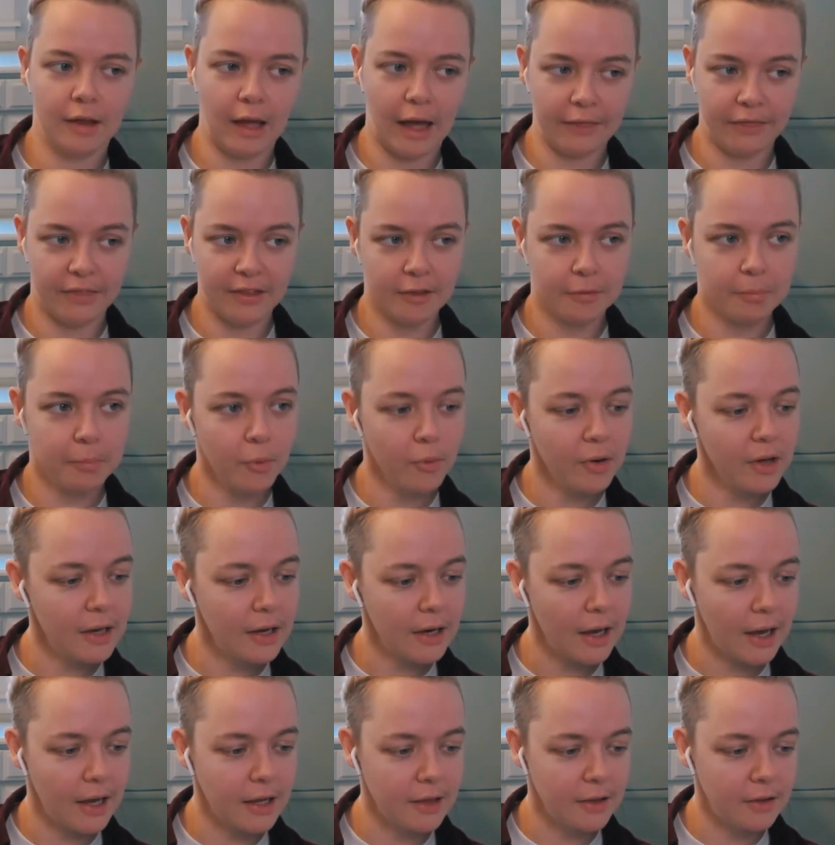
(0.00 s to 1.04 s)
At this point,
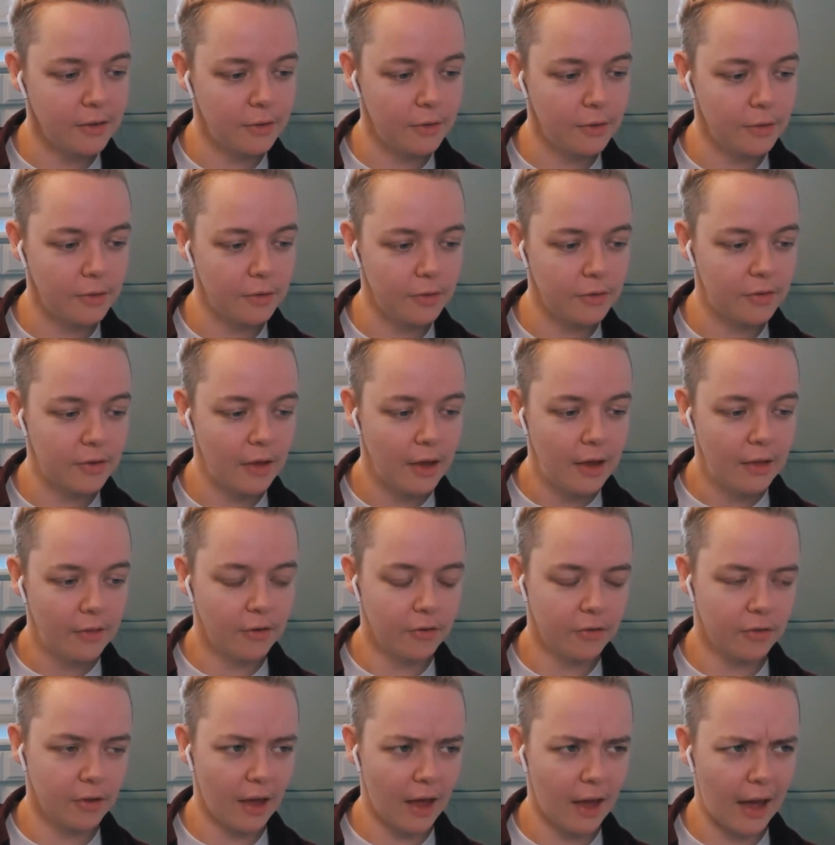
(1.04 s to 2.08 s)
I use
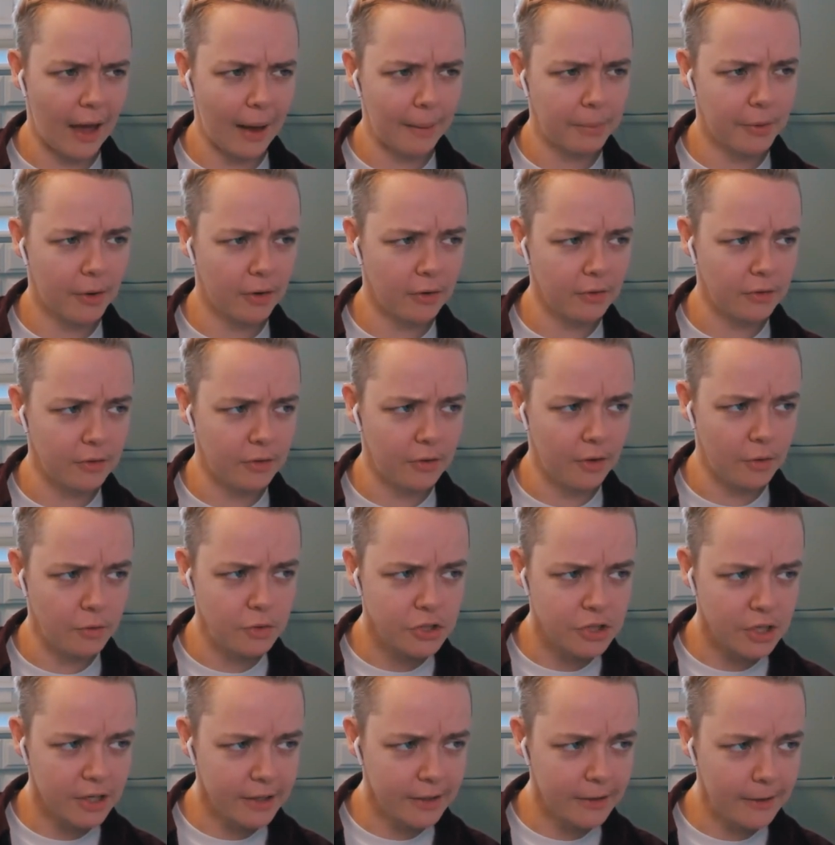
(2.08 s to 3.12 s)
there's an app called
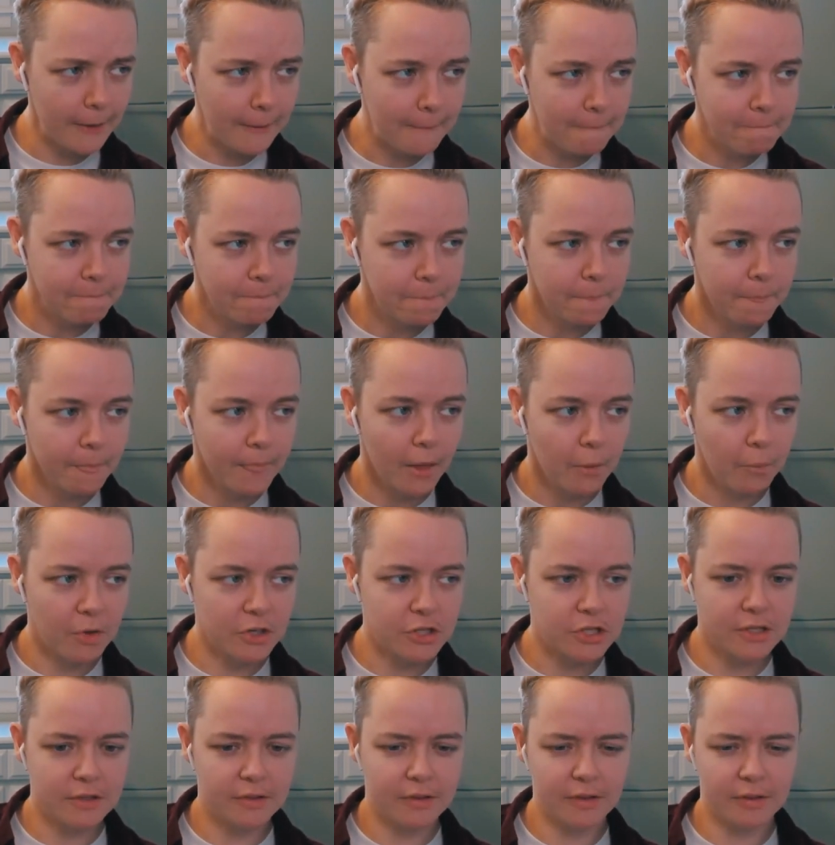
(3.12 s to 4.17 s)
Notion
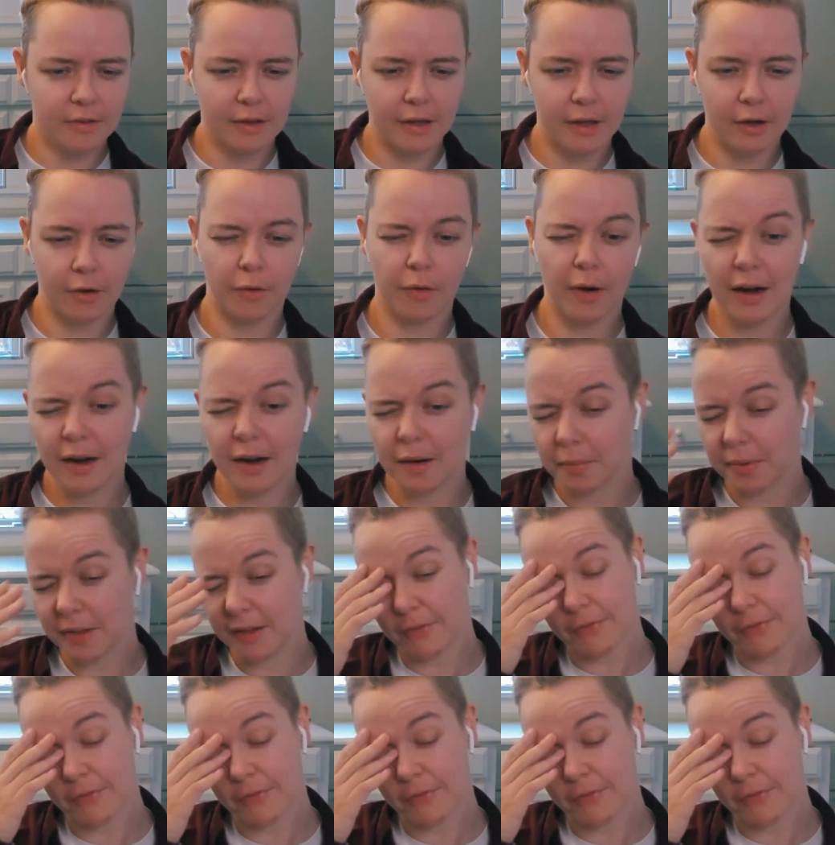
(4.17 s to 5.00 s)
which is this incredibly